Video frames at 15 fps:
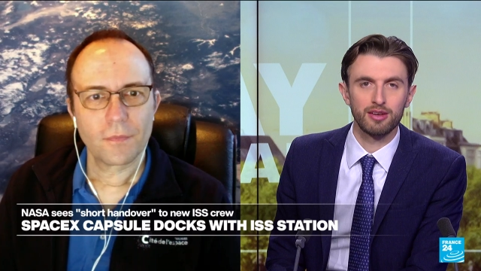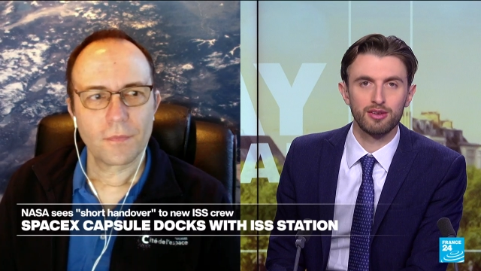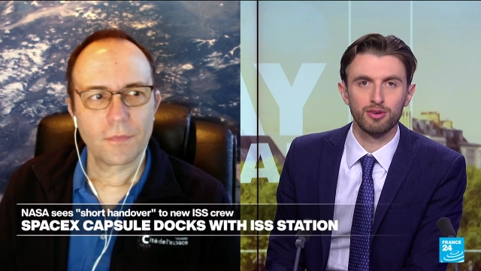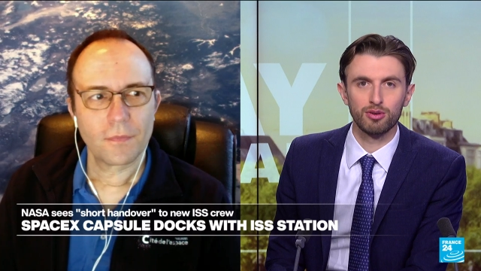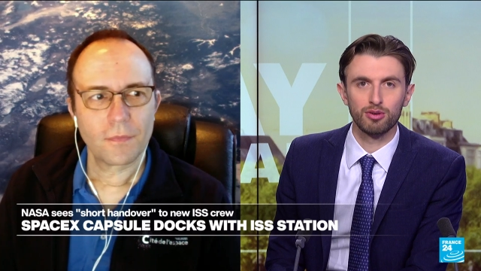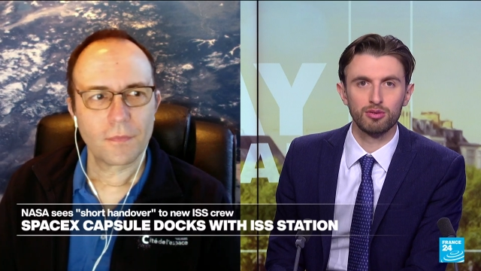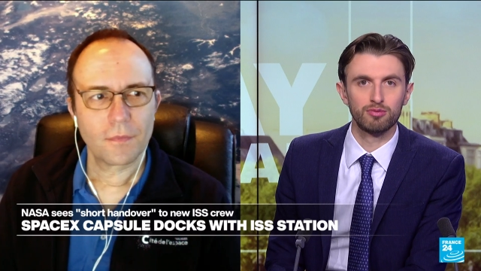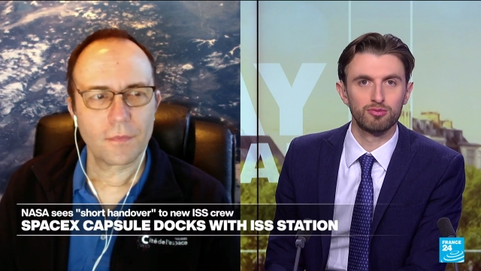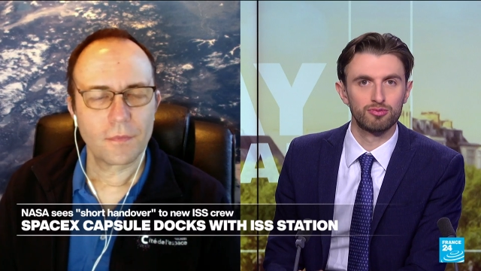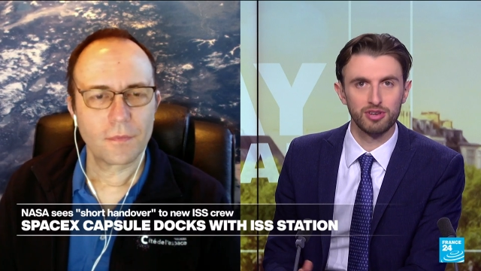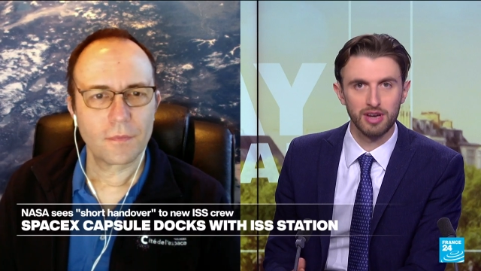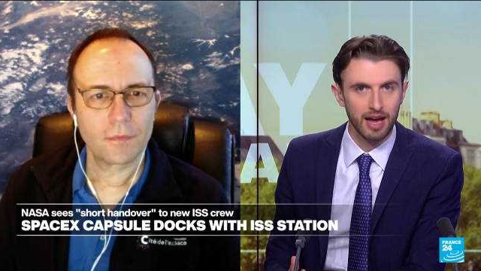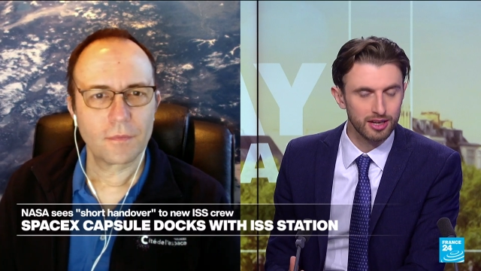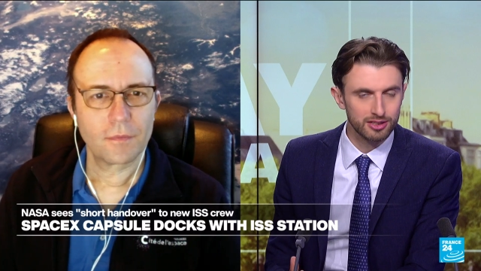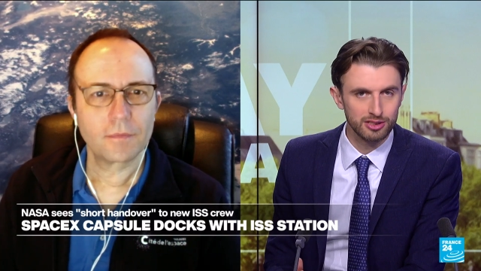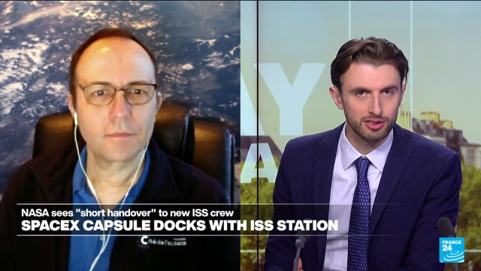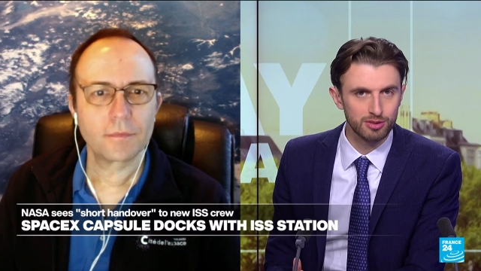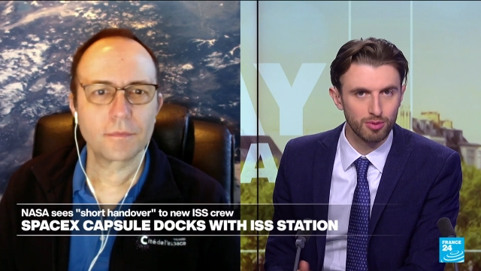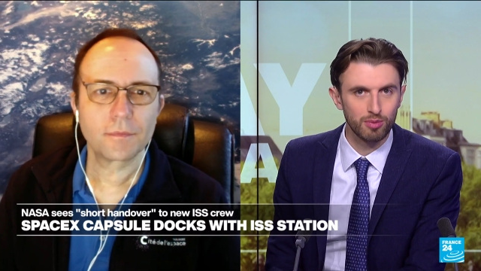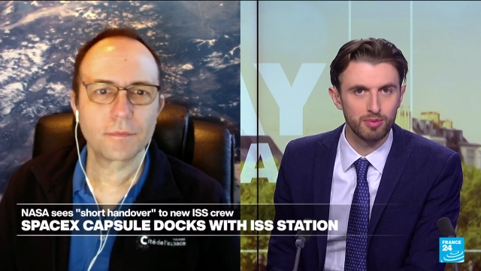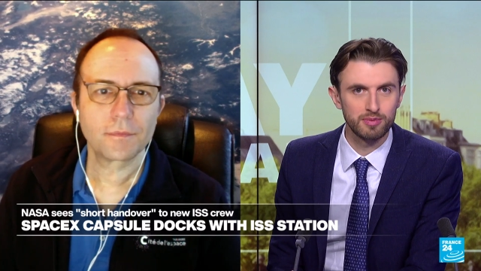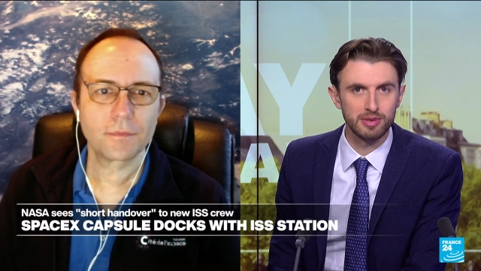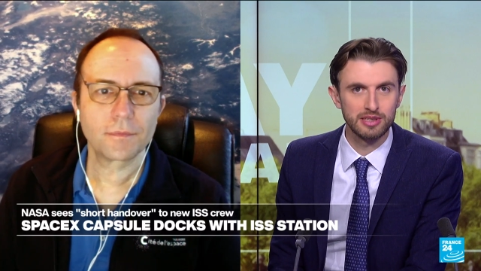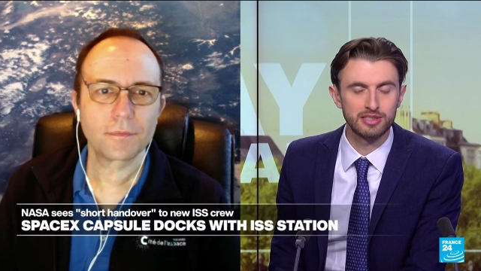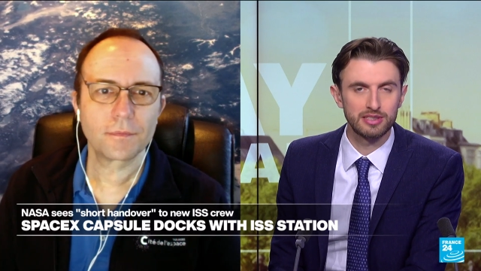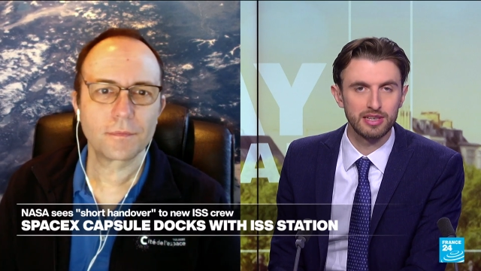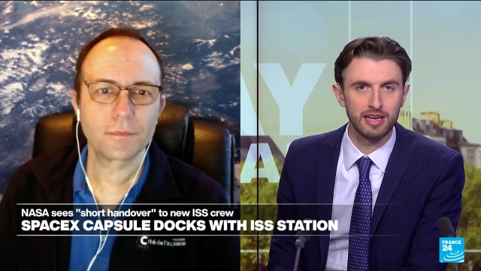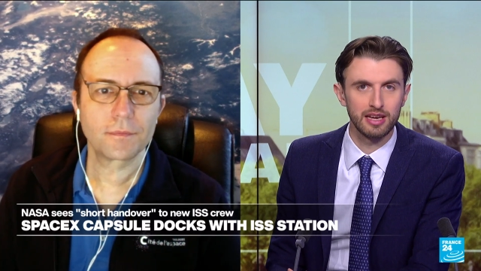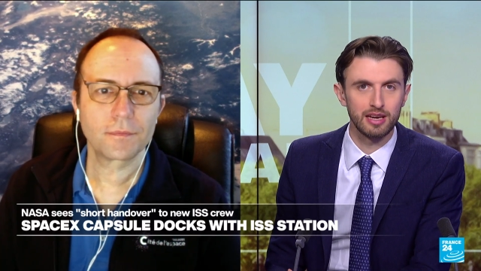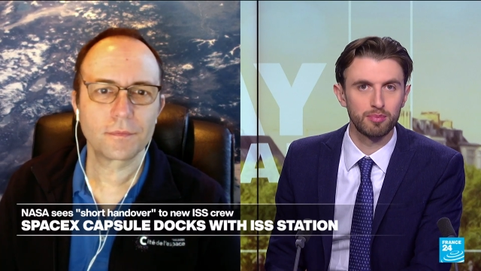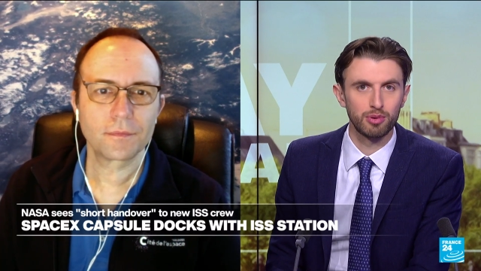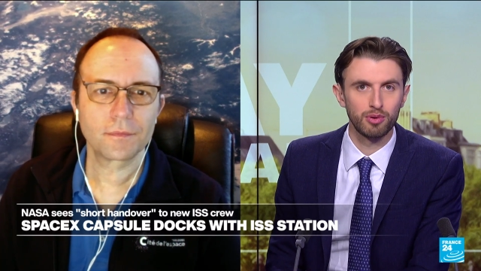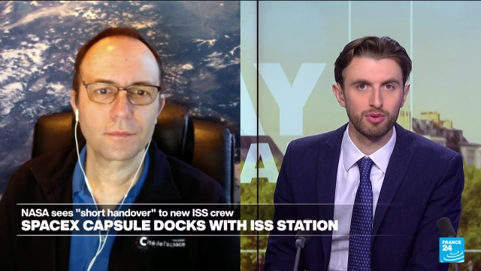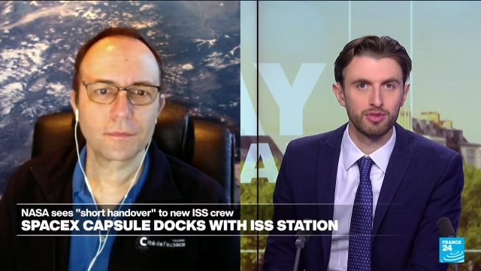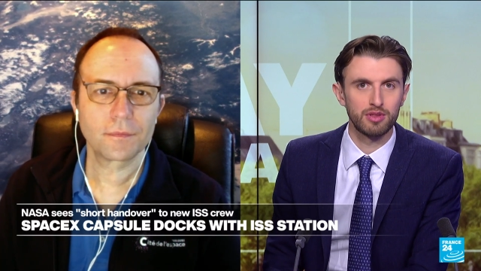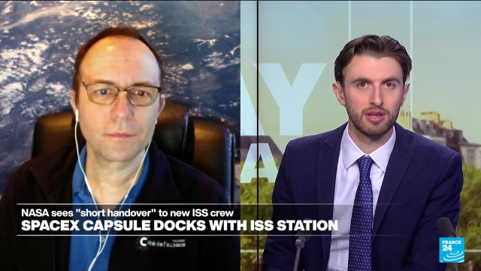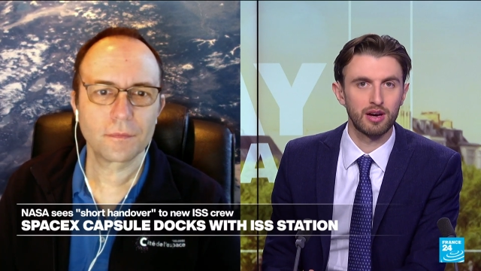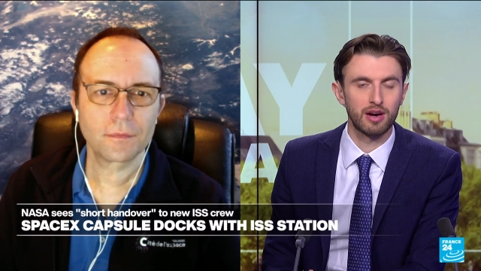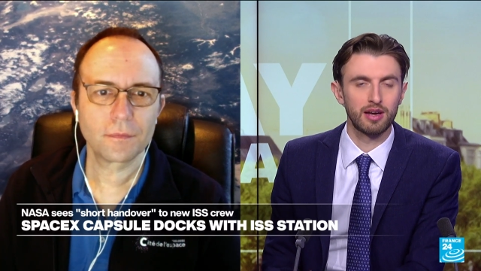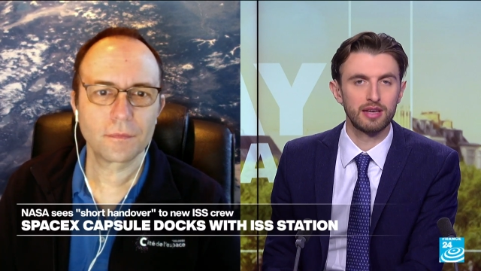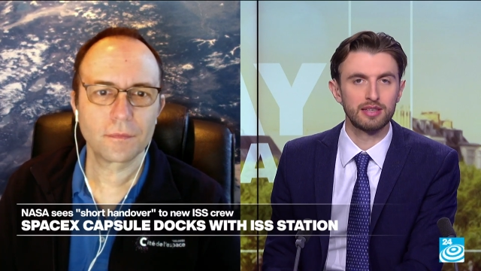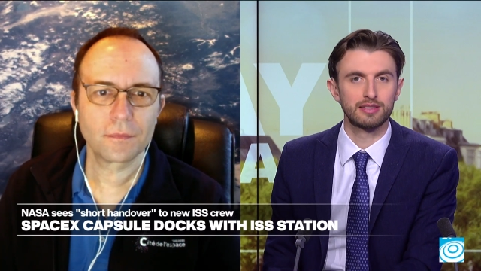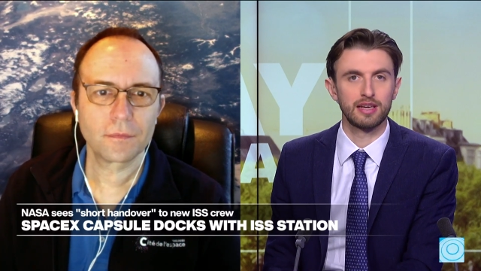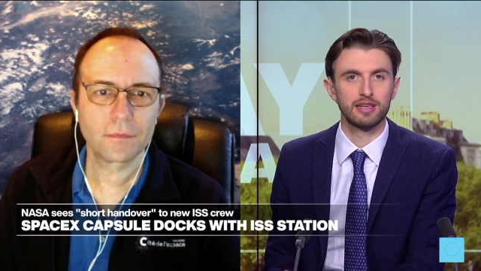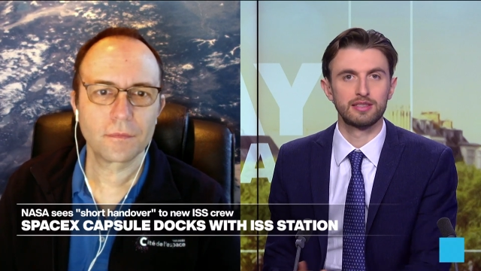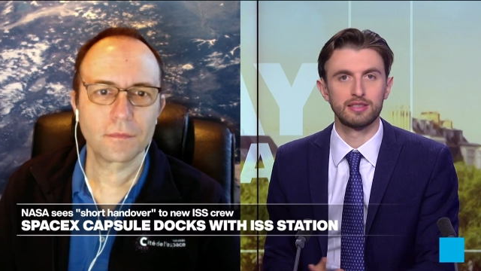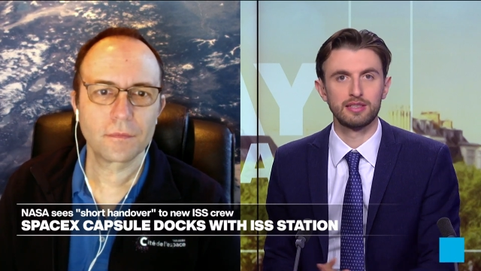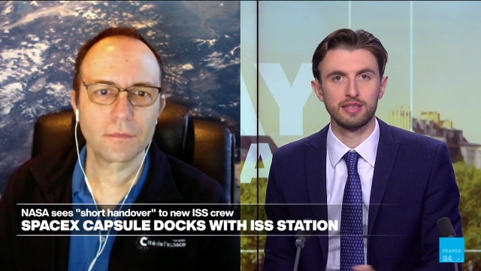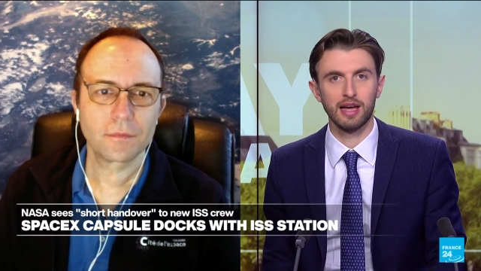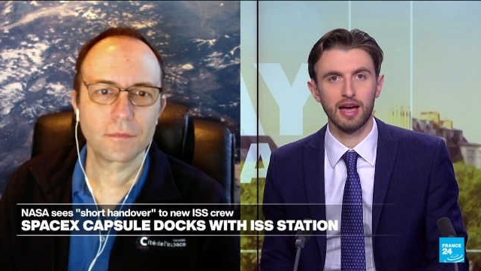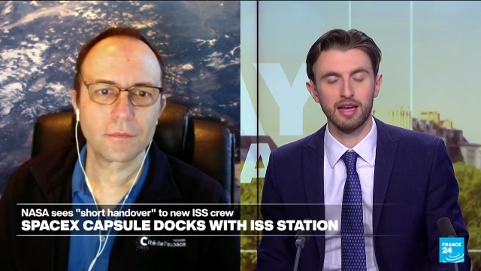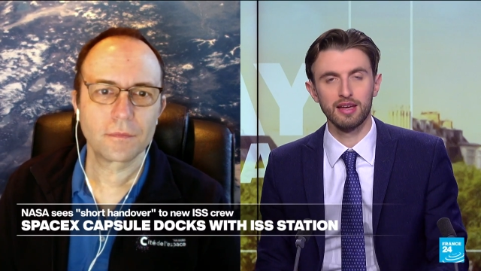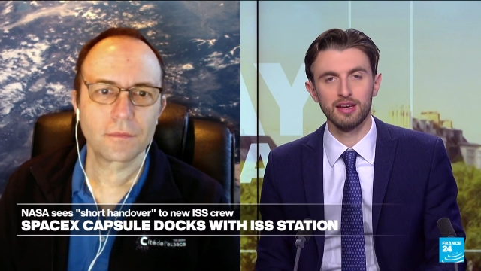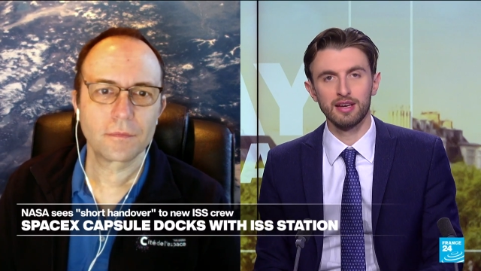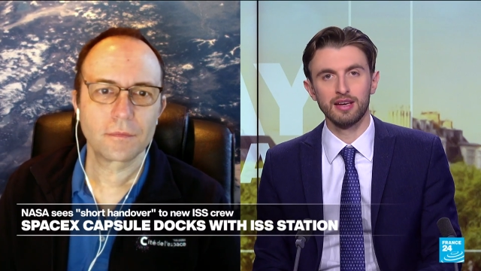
Speaker 1: your reaction to what we've been seeing aboard the ISS today.